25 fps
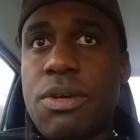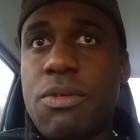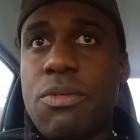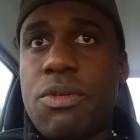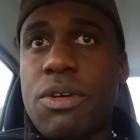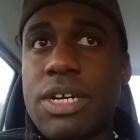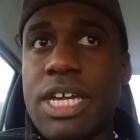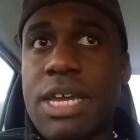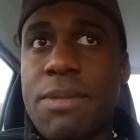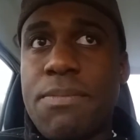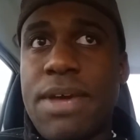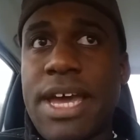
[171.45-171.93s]

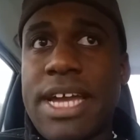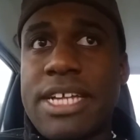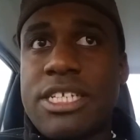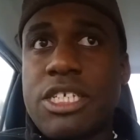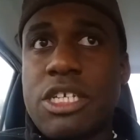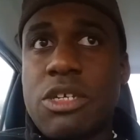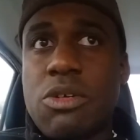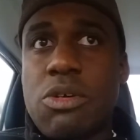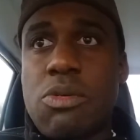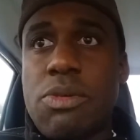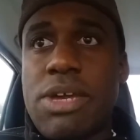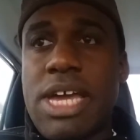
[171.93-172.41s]
We'll get back
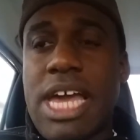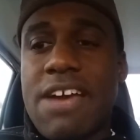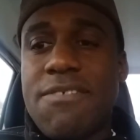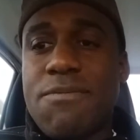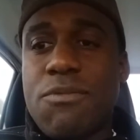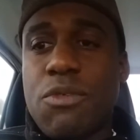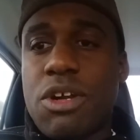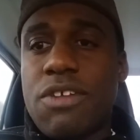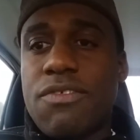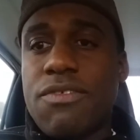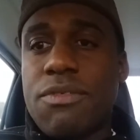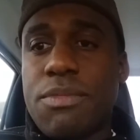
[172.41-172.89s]
to you when we have
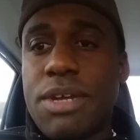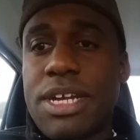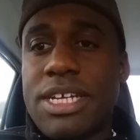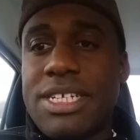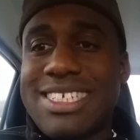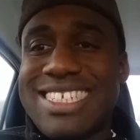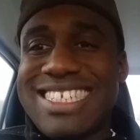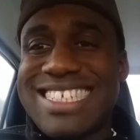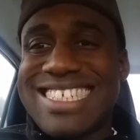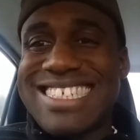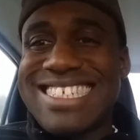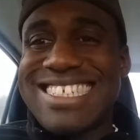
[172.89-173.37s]
more
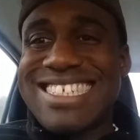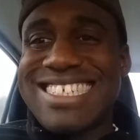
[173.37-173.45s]
information.